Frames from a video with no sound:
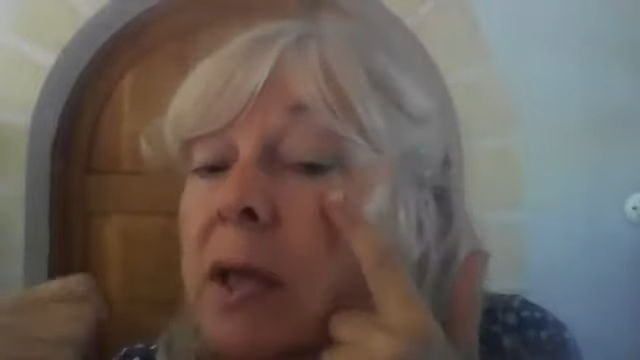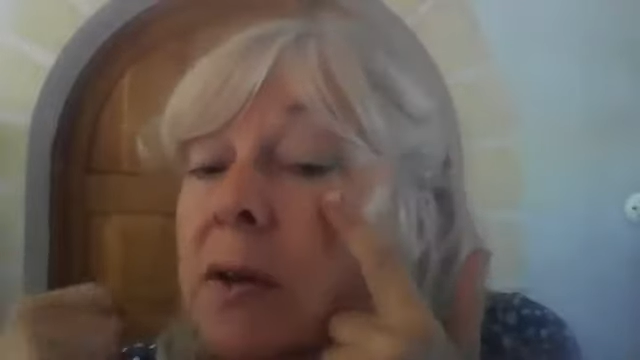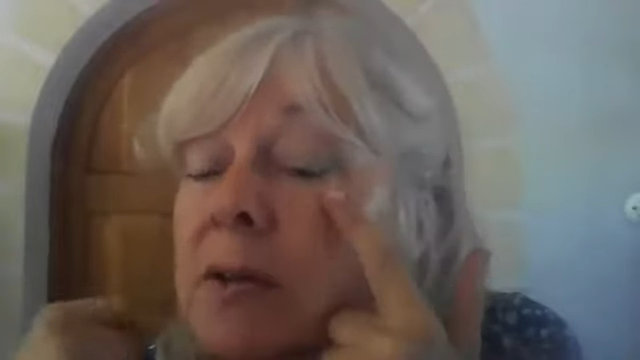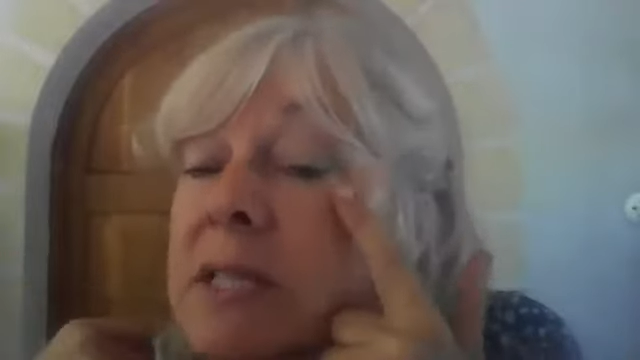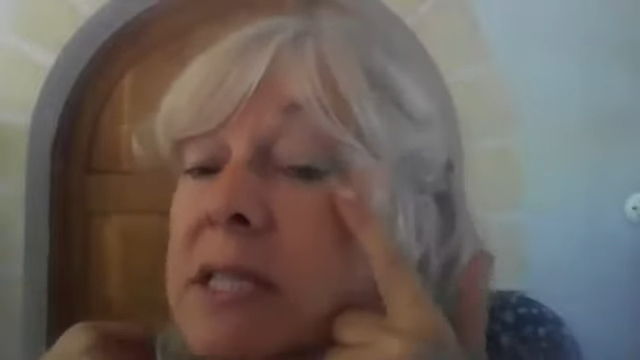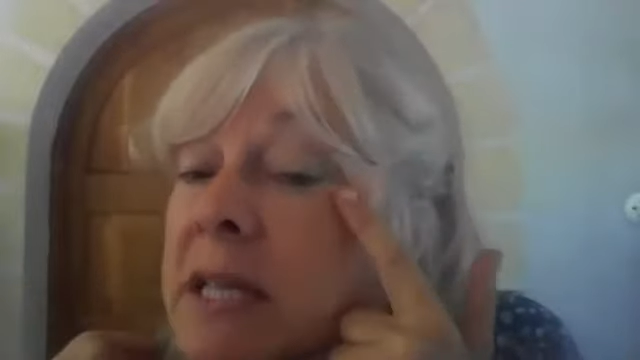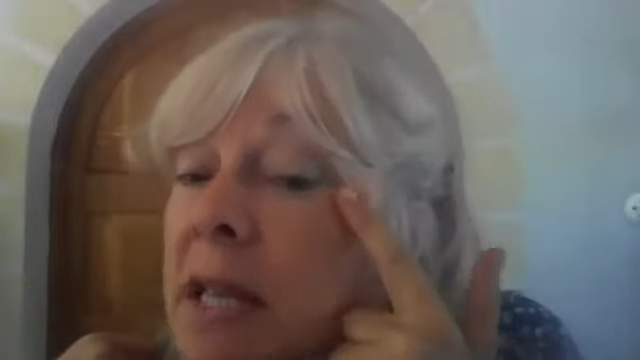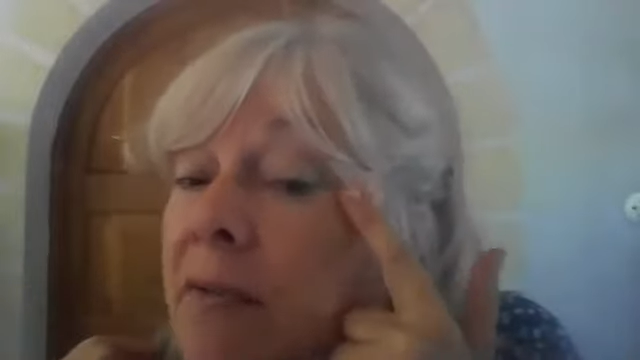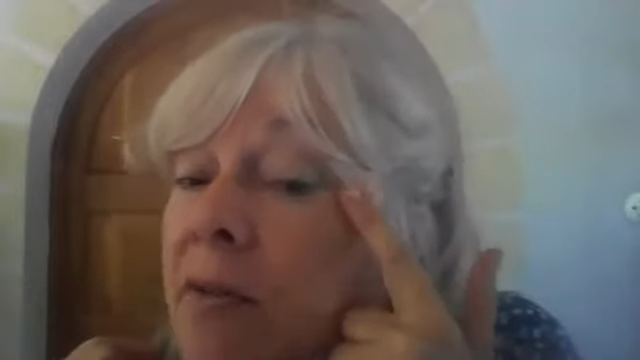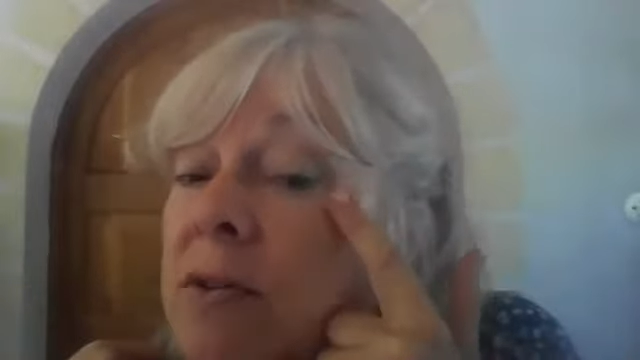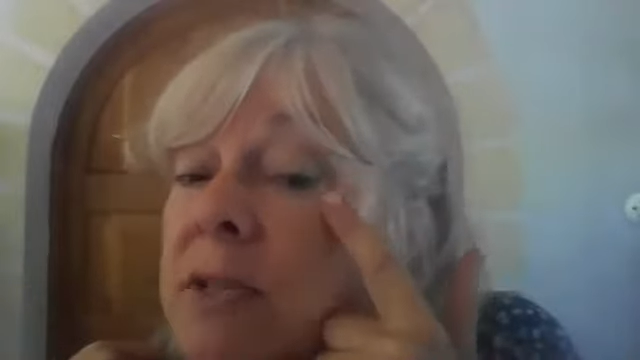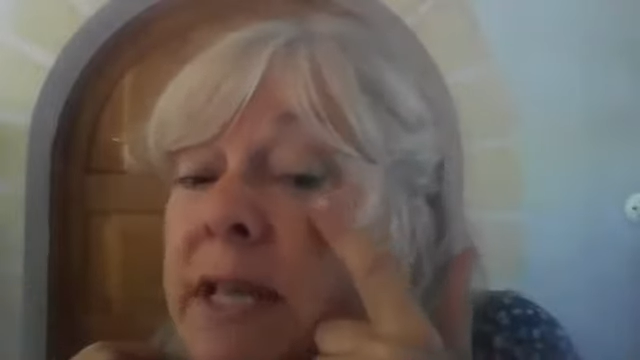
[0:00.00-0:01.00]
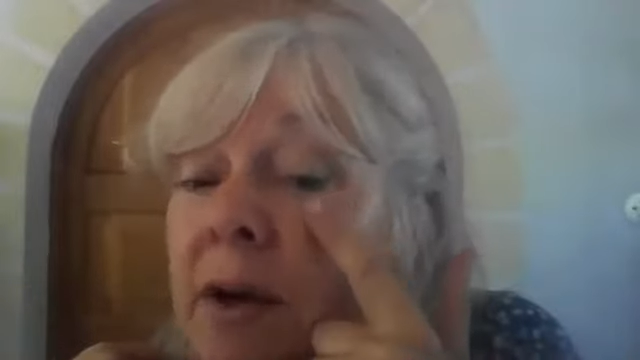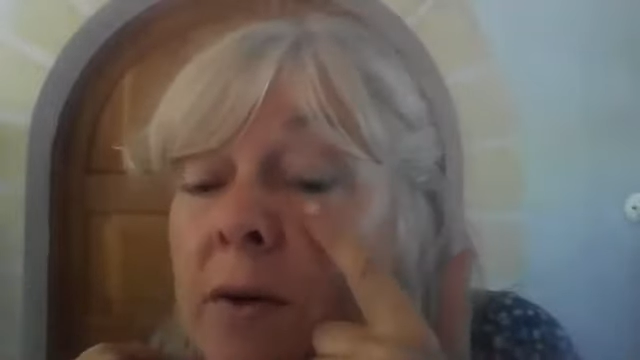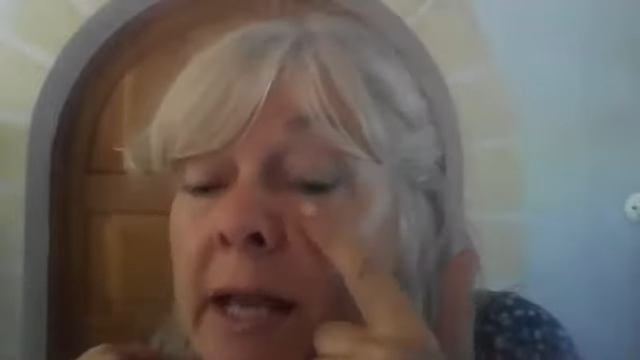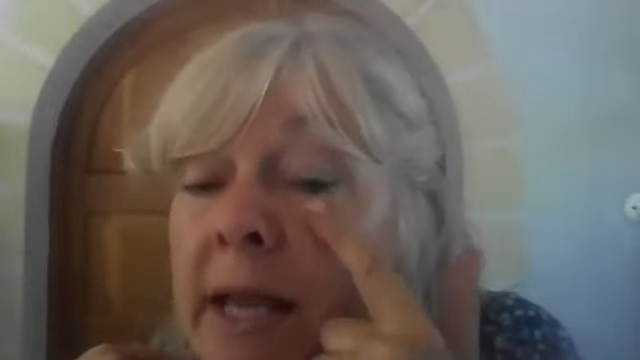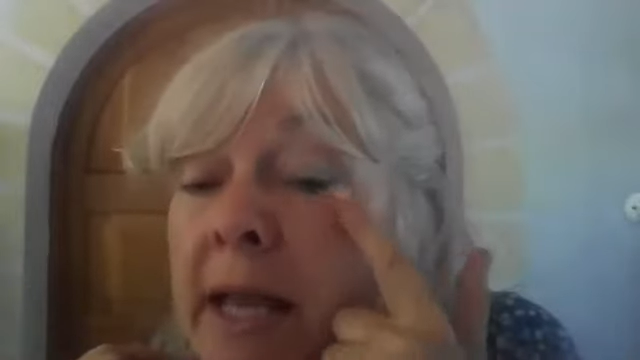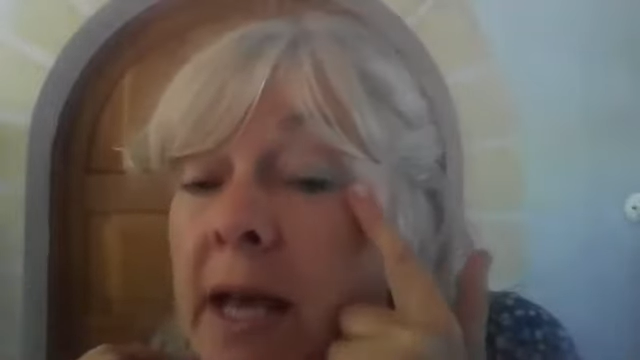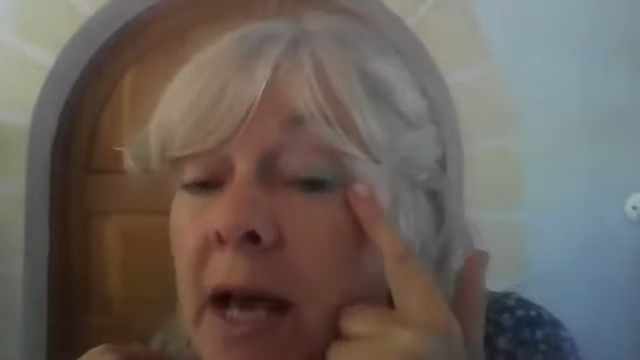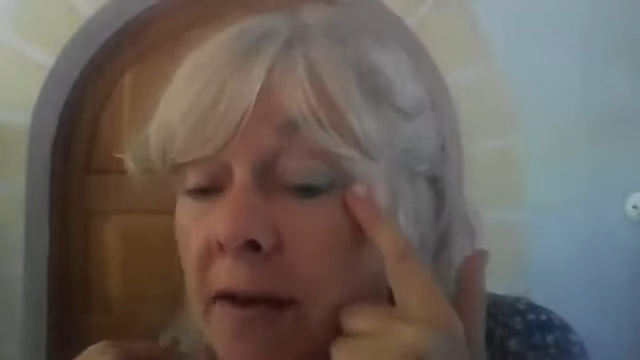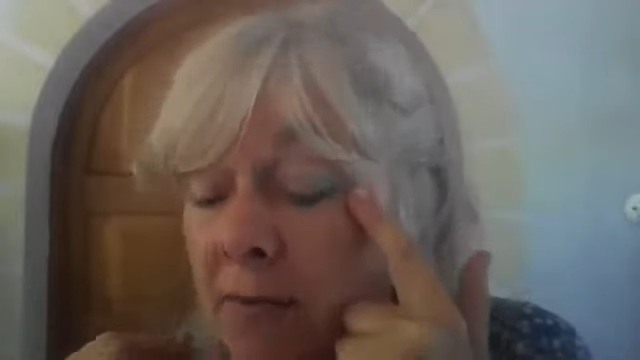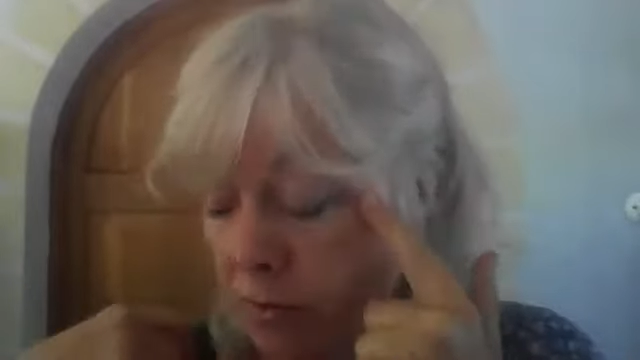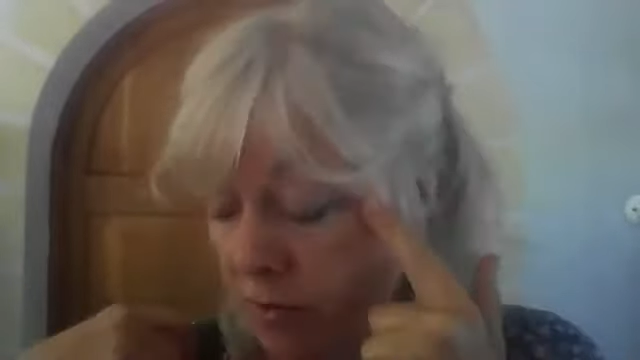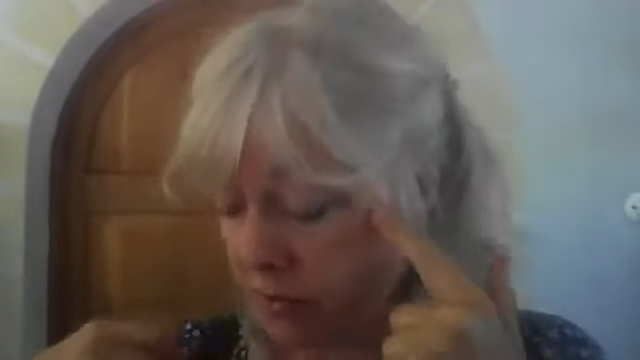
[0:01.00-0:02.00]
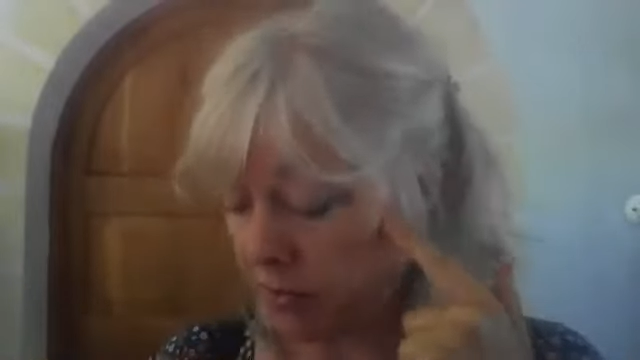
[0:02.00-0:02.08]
You can see that I've got it on here. I've got